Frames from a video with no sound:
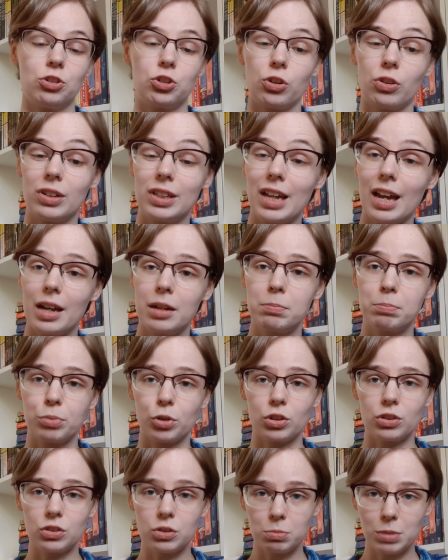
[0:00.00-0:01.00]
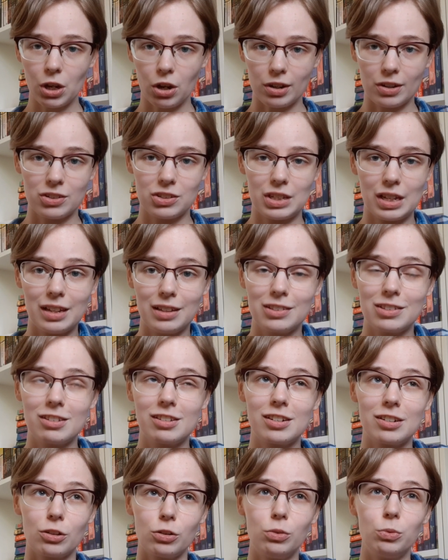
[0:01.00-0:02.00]
Juliet, but to be honest, it's
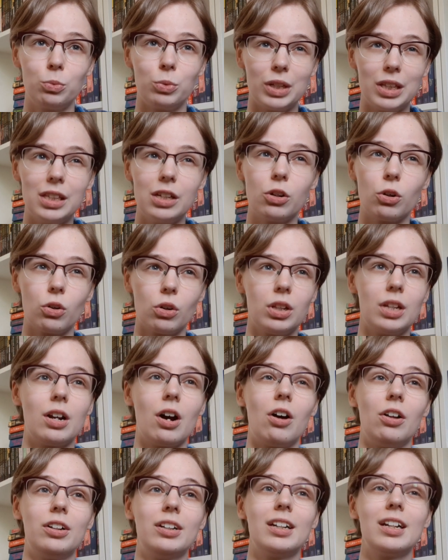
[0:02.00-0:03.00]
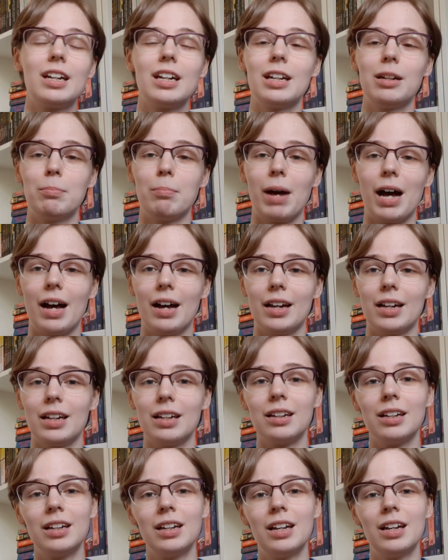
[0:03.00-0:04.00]
still really early on in my
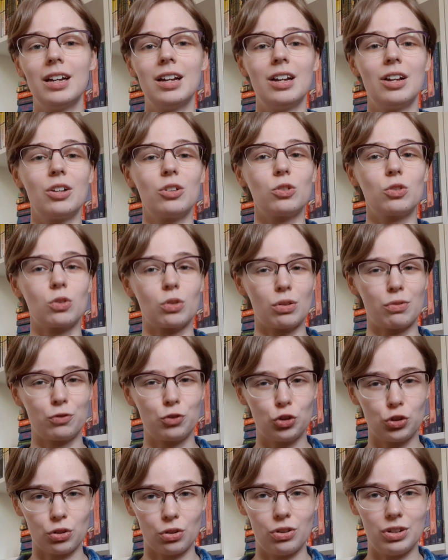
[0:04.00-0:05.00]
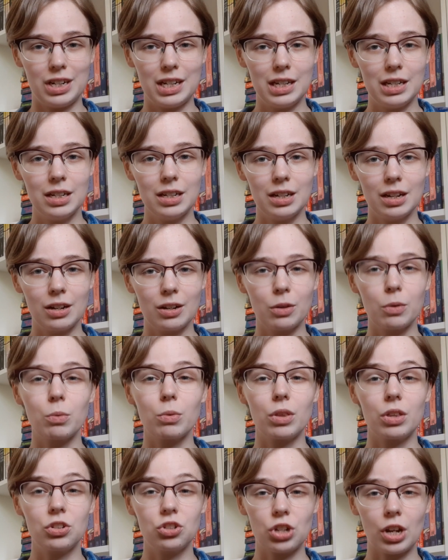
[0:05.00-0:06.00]
sort of journey
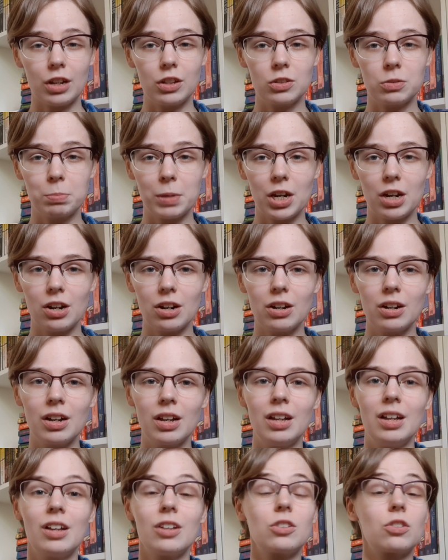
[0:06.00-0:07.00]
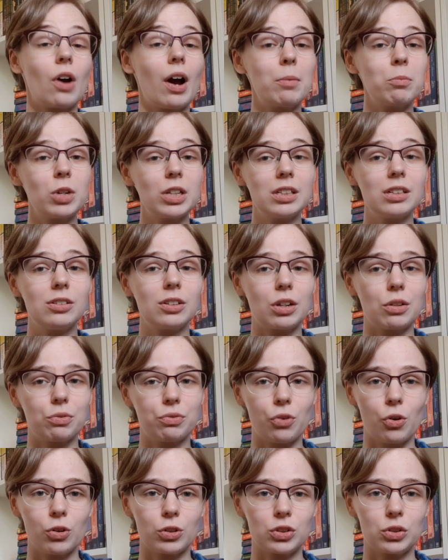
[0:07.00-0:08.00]
with Shakespeare. So I'm really looking
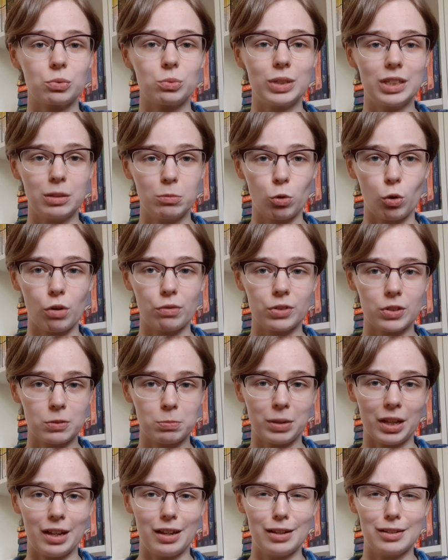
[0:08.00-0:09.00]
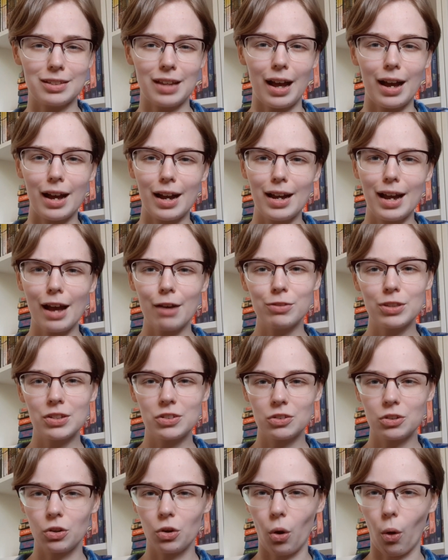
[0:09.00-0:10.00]
forward to reading more of his plays. I have this
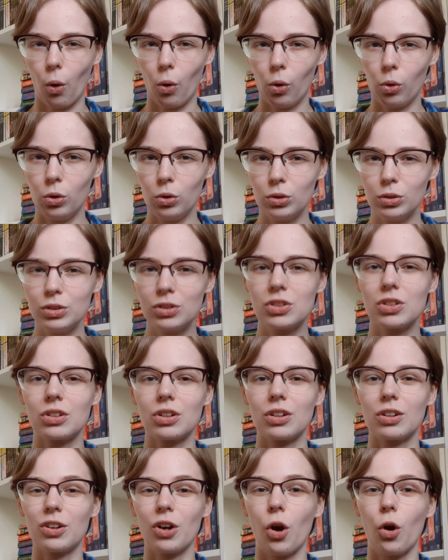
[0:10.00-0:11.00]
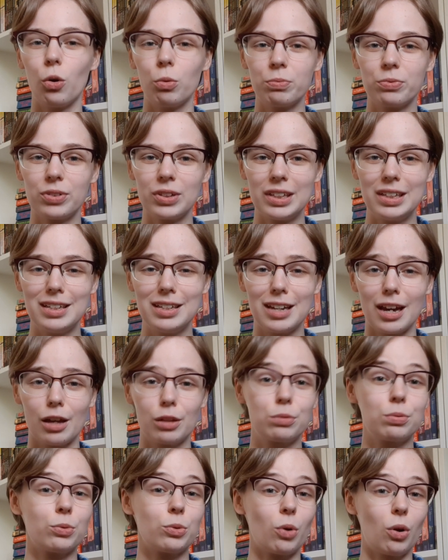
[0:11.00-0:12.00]
goal to hopefully get
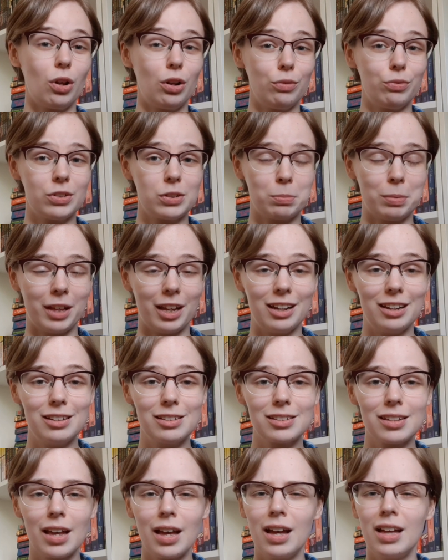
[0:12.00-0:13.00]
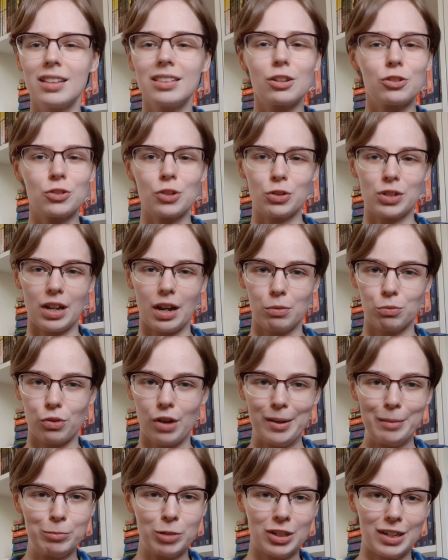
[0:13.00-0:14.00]
through all of his plays. There's no time
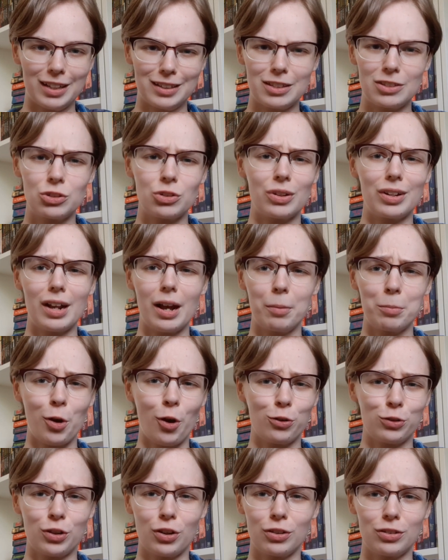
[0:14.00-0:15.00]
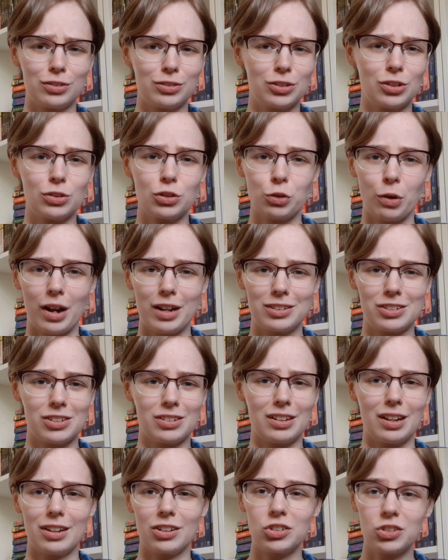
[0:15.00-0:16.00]
frame connected to it. I'm not going to try to
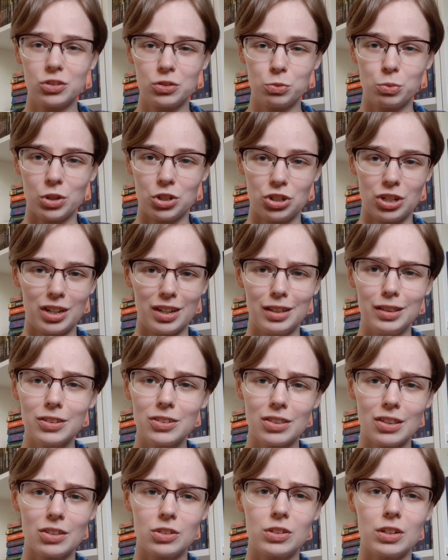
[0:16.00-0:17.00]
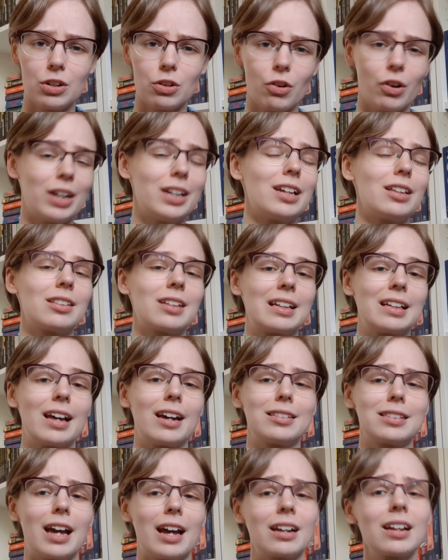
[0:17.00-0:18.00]
like squish it into this year or anything like
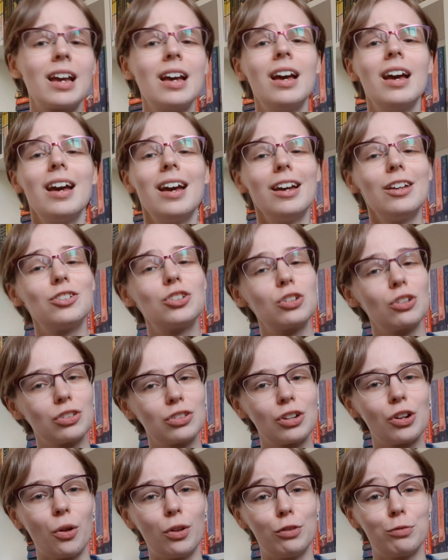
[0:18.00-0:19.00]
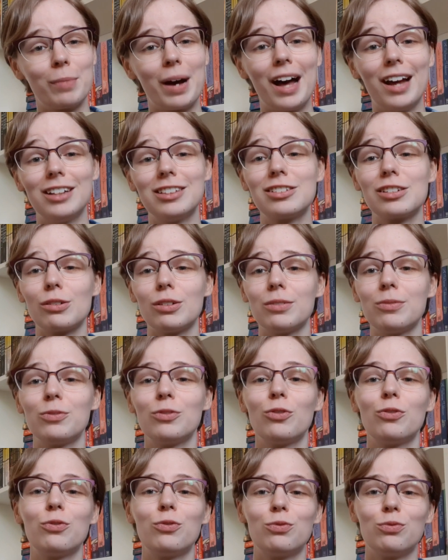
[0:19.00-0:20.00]
that. It's just a goal of mine to
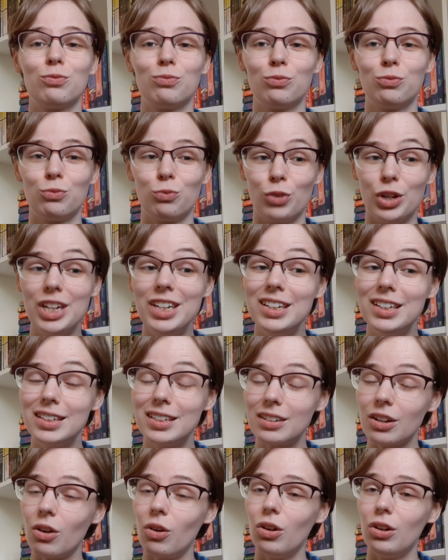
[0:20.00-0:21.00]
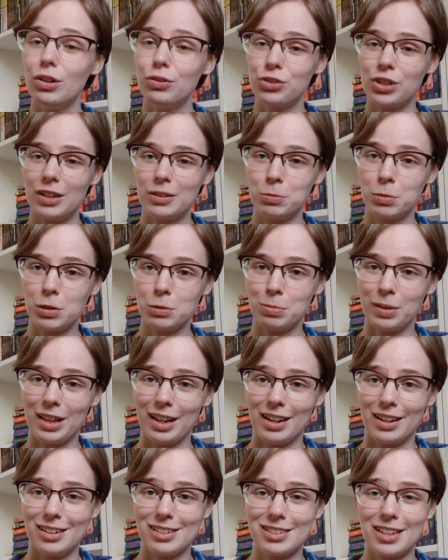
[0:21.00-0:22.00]
read all of Shakespeare's
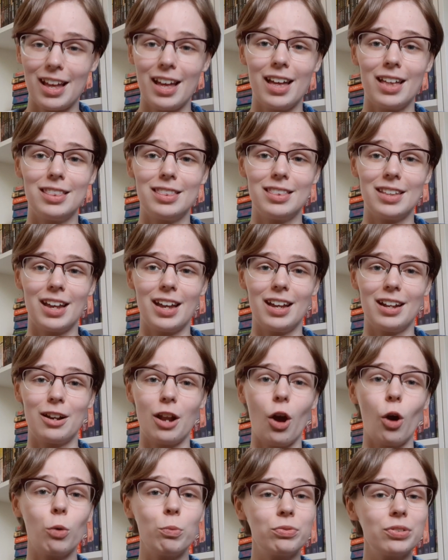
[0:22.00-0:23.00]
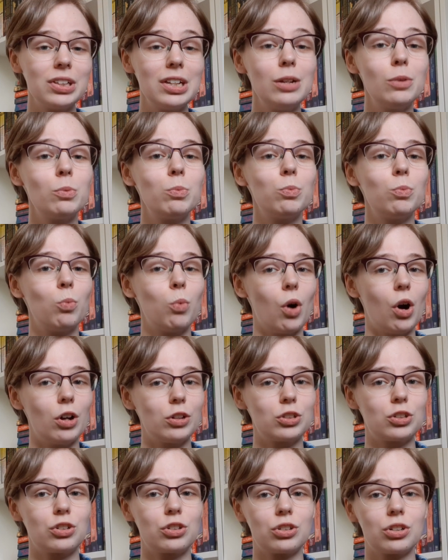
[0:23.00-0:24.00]
plays and then hopefully
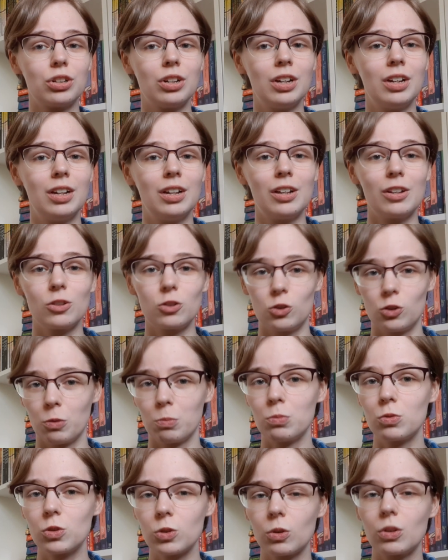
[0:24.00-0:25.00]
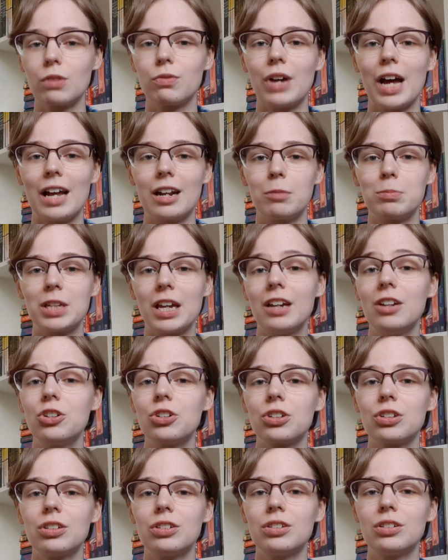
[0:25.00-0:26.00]
watch some sort of
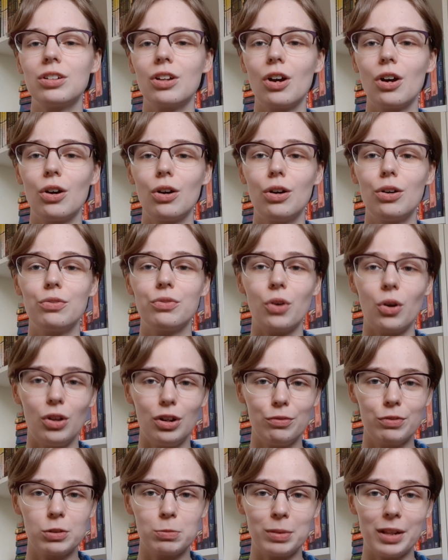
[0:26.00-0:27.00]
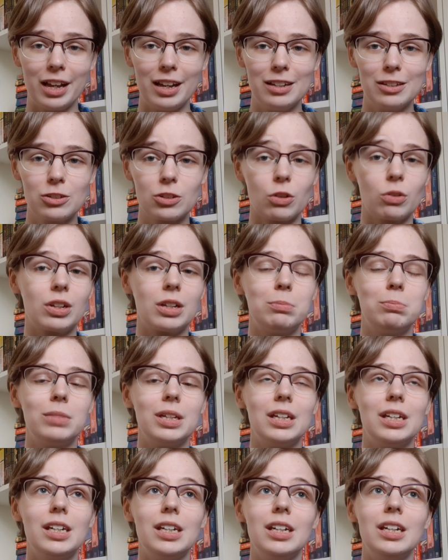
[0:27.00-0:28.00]
adaptation of all of his plays. So it can
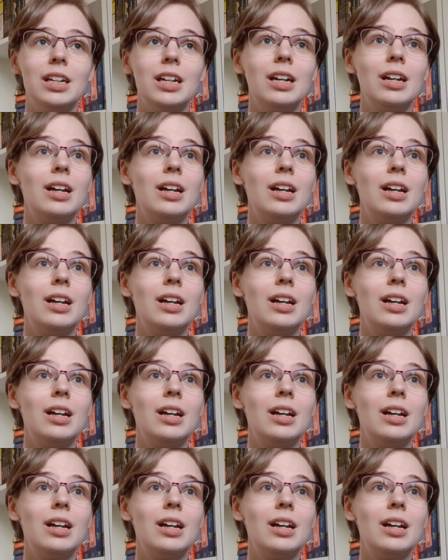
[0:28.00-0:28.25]
be